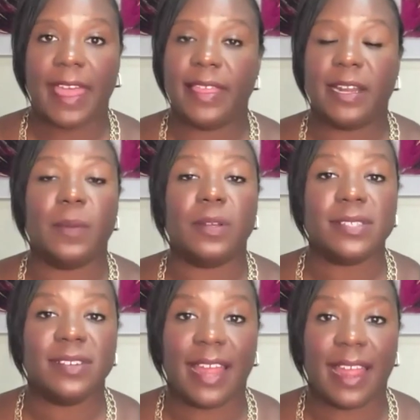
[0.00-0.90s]
And then I'm
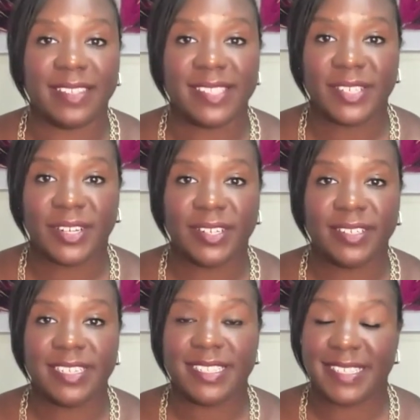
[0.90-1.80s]
also going to
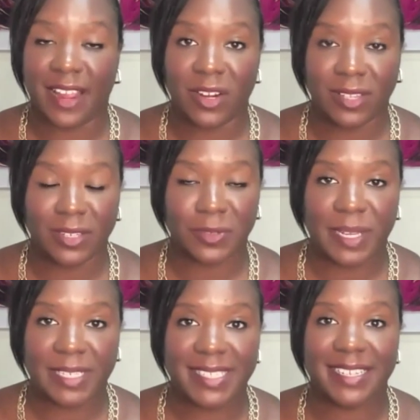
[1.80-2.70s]
answer and stay on a little
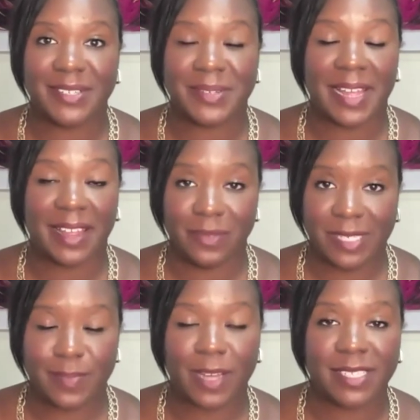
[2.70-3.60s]
bit to
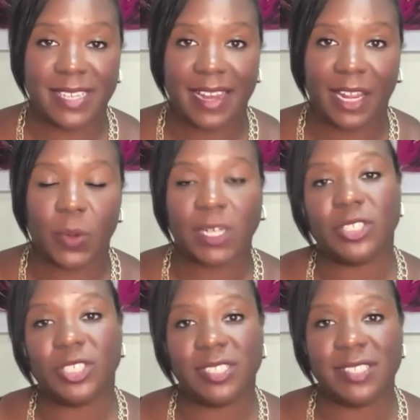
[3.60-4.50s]
respond to any
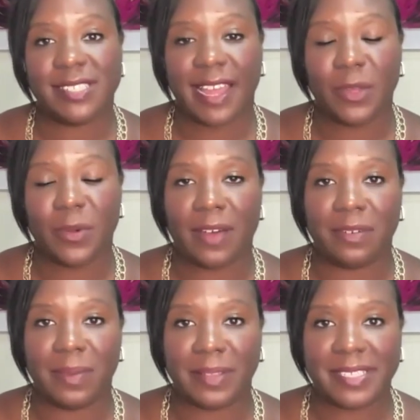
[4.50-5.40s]
questions that you have
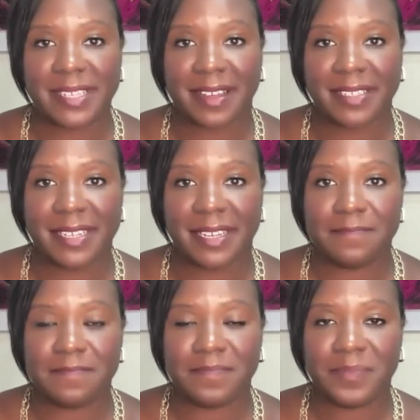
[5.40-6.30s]
about this content.
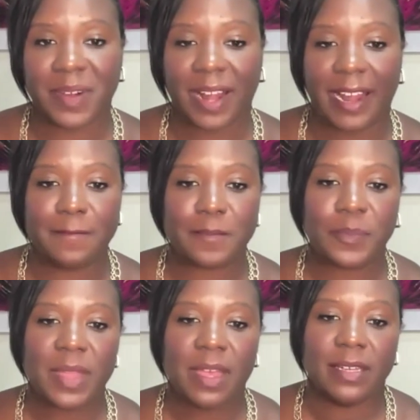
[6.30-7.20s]
Okay.
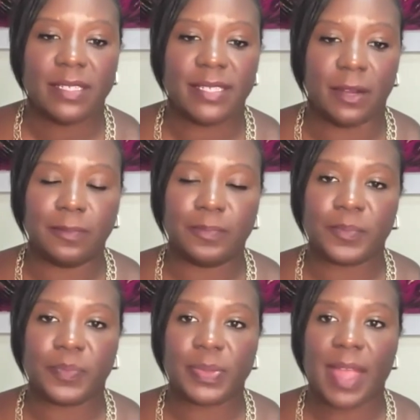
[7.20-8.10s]
So
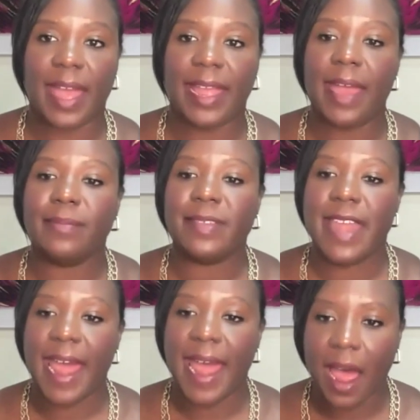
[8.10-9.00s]
I am
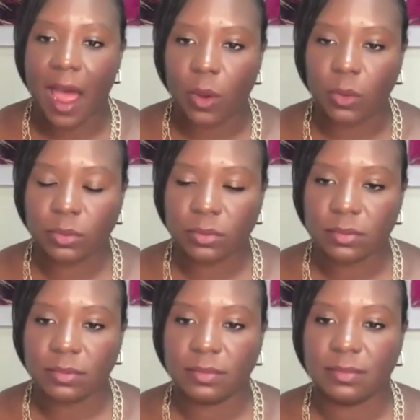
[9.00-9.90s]
now
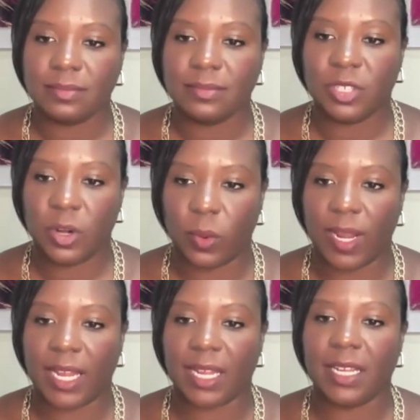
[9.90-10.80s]

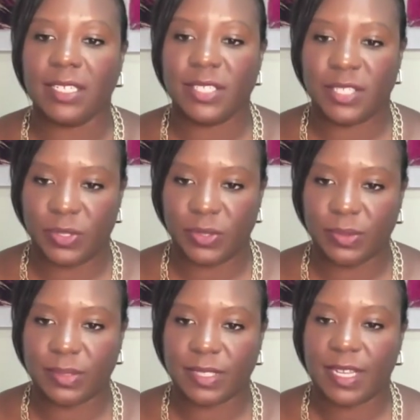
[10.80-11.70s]
going
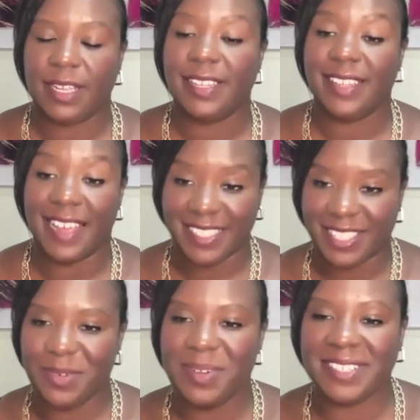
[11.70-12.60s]
to, yes,
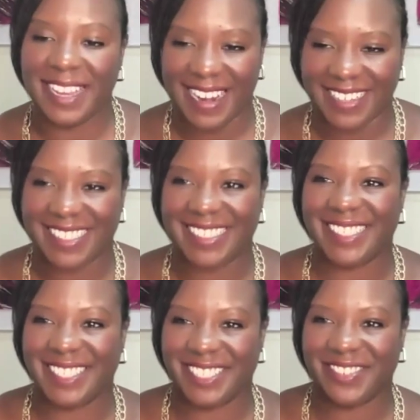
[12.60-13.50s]
you will get access
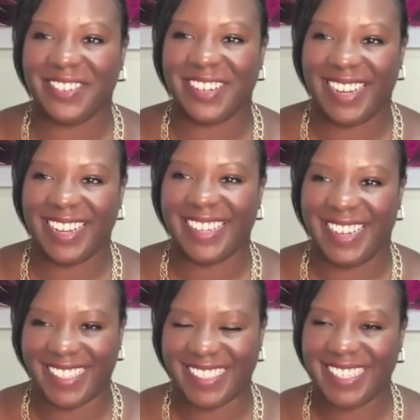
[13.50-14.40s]
to this recording.
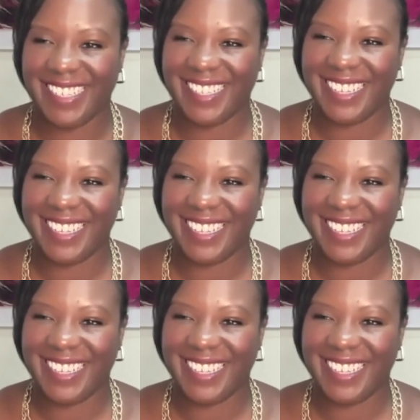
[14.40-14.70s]
Yes.